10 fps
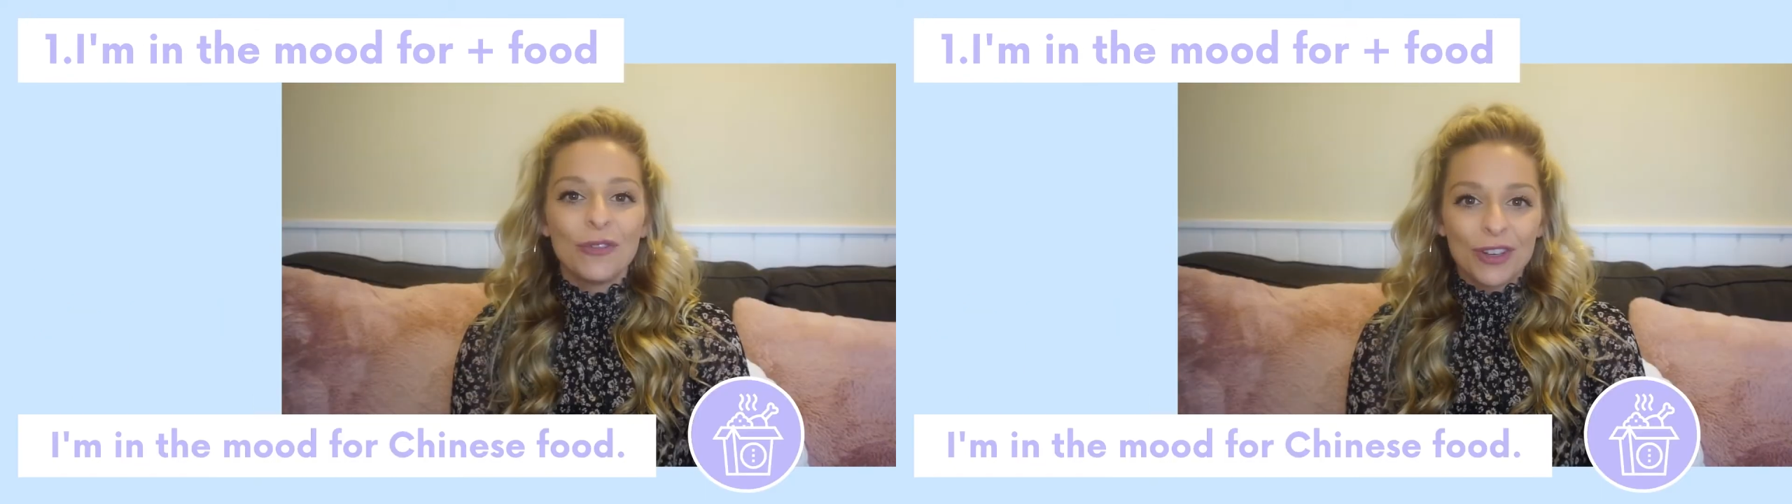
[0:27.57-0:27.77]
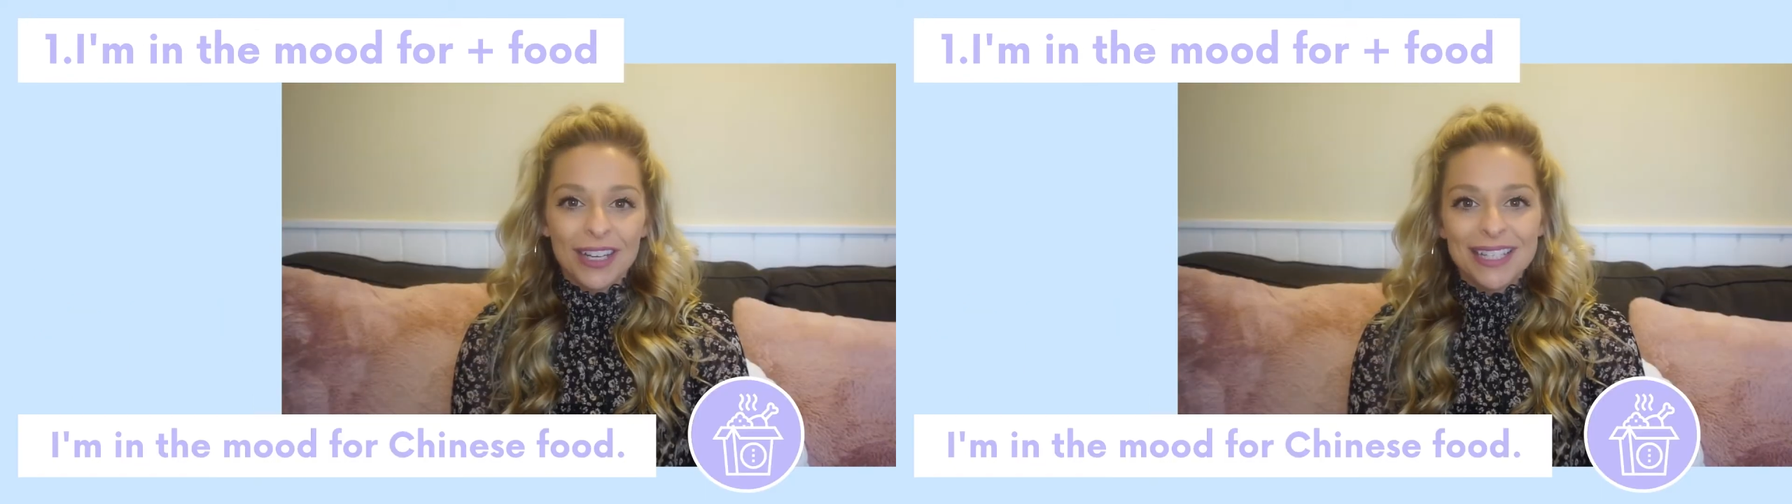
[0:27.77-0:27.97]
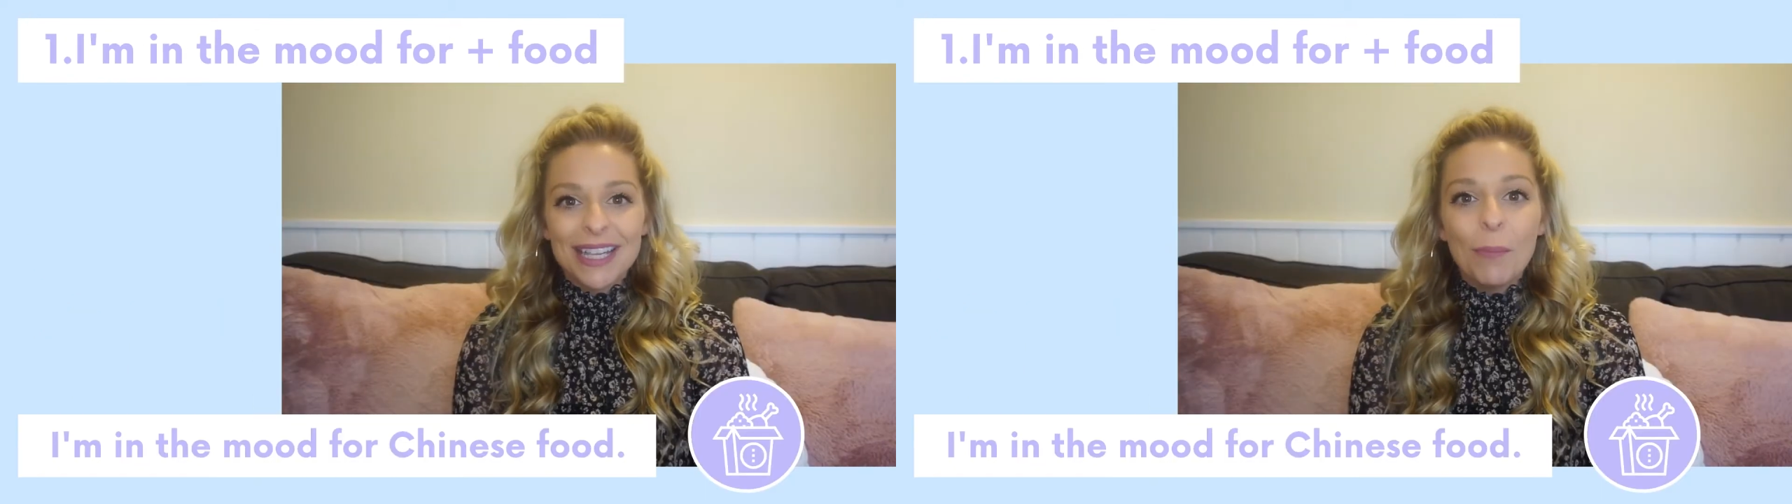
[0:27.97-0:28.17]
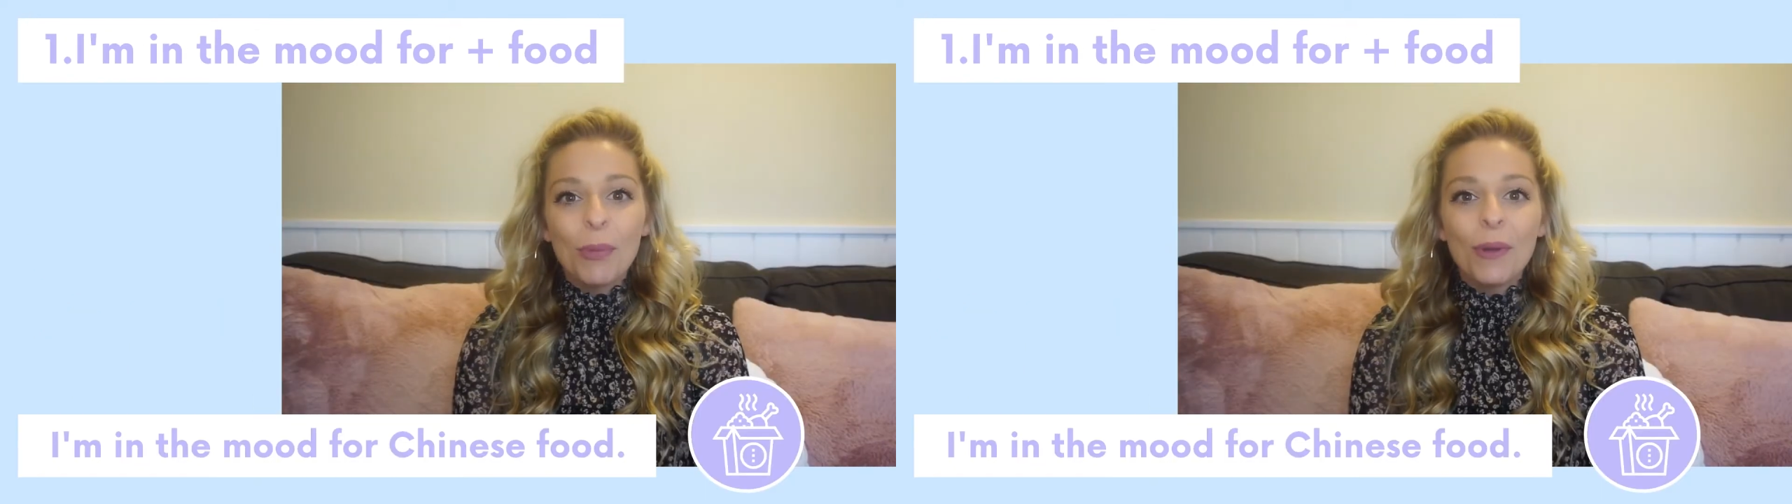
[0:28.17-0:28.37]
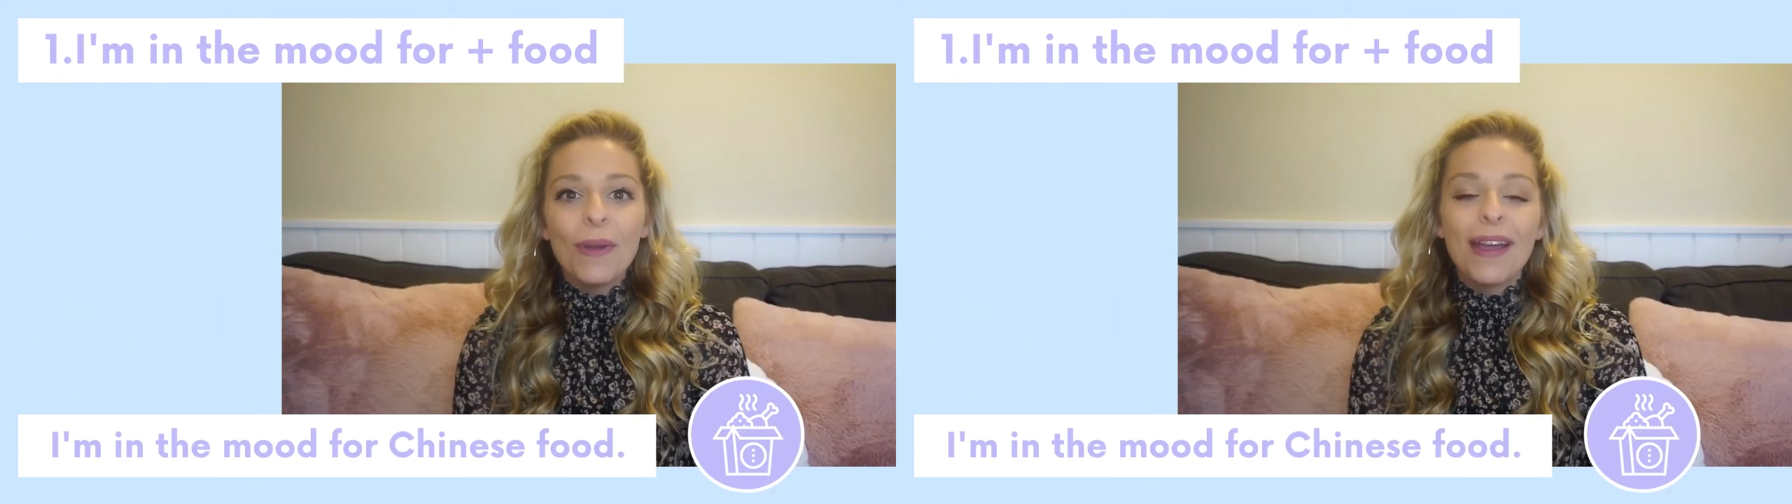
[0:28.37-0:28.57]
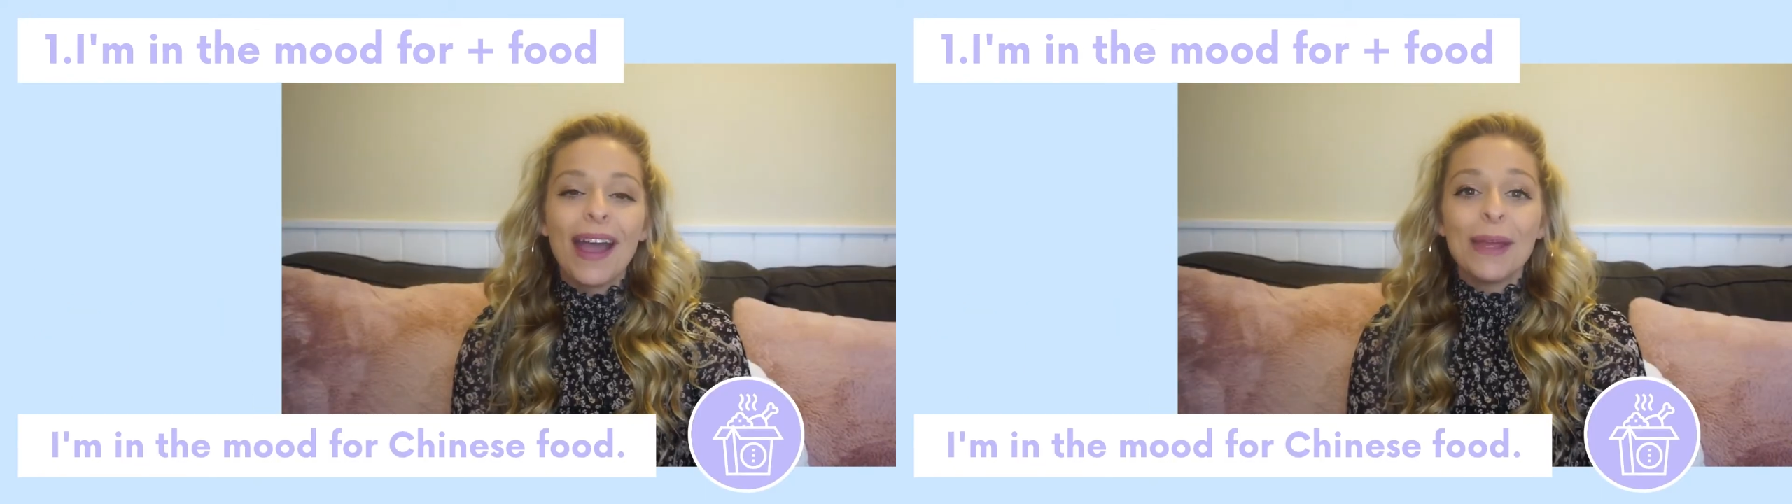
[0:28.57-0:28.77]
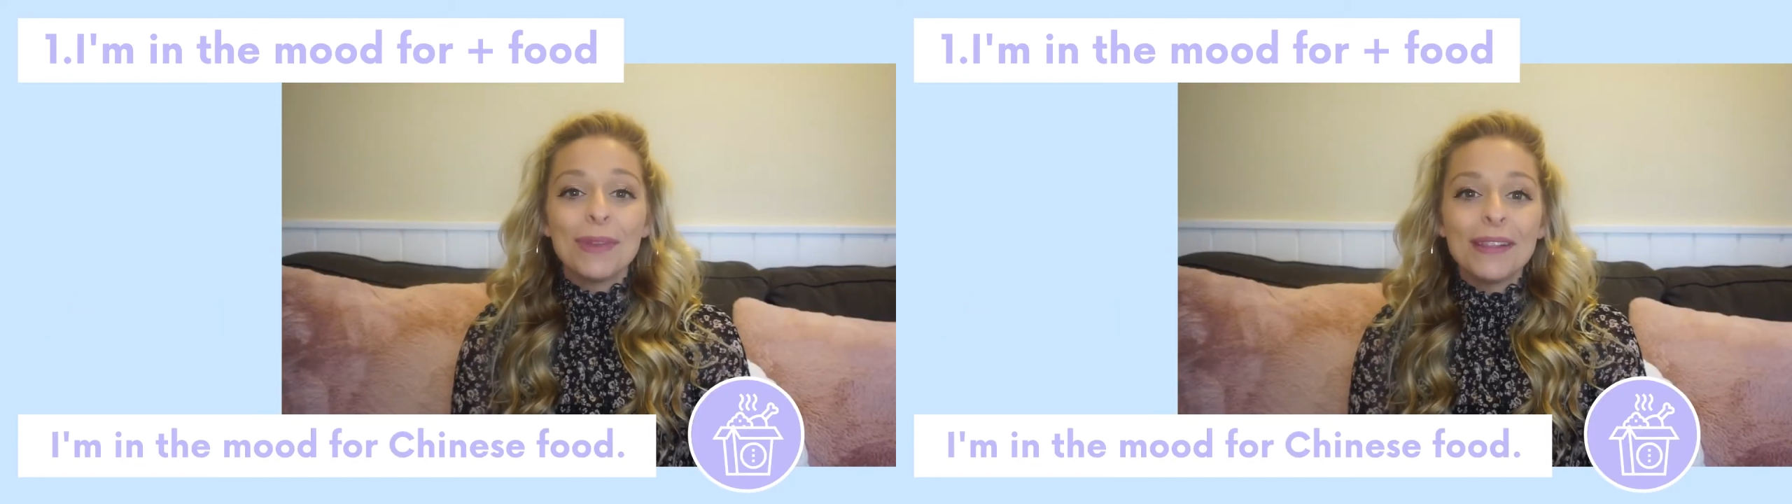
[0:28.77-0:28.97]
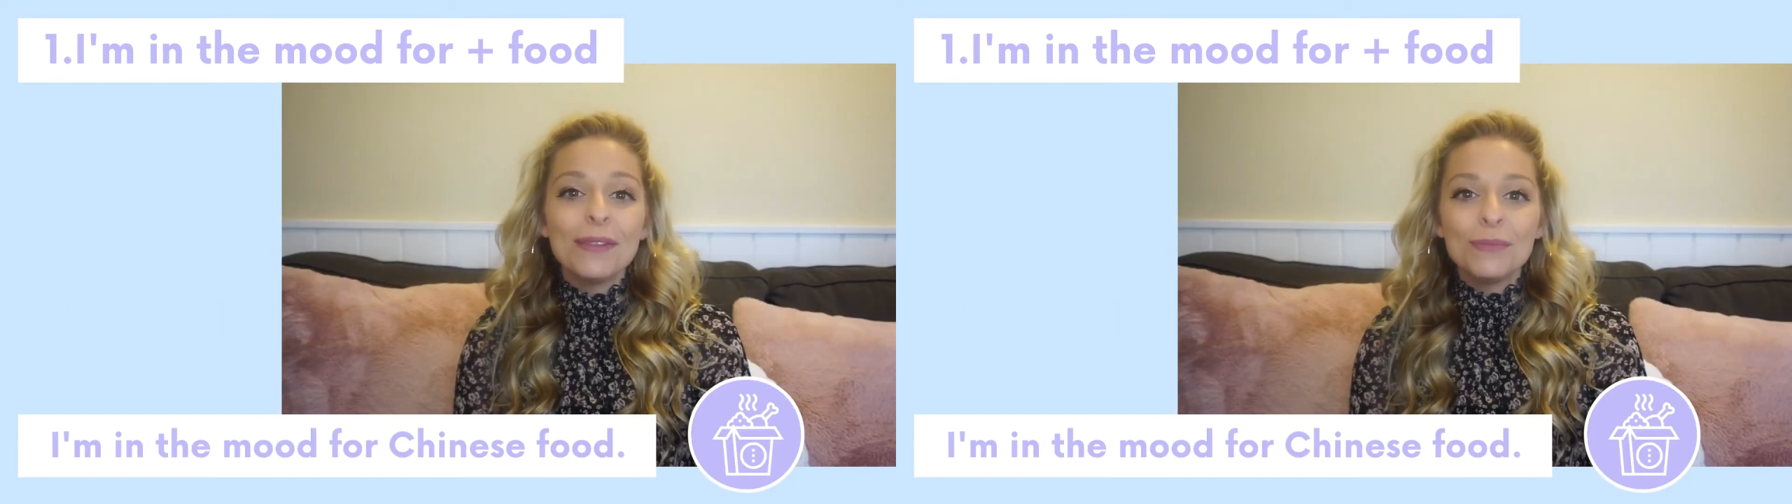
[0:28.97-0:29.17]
For example, I'm in